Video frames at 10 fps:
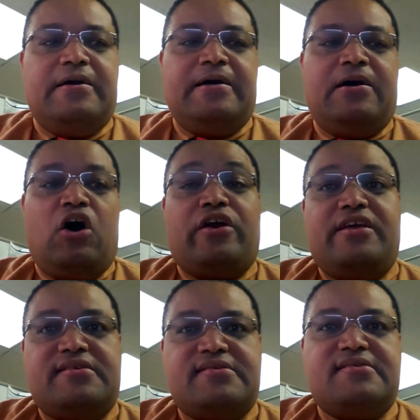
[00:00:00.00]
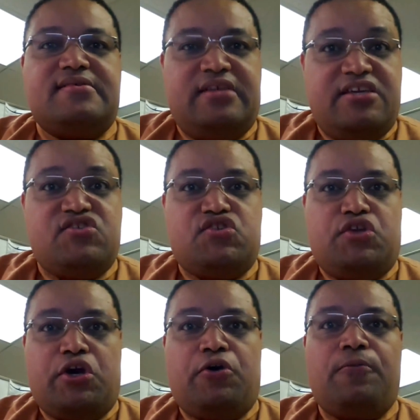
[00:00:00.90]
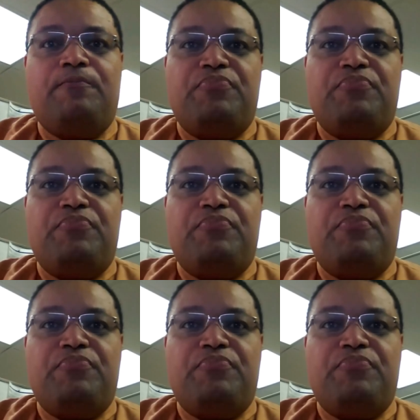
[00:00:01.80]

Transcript: uh, audience needs to know.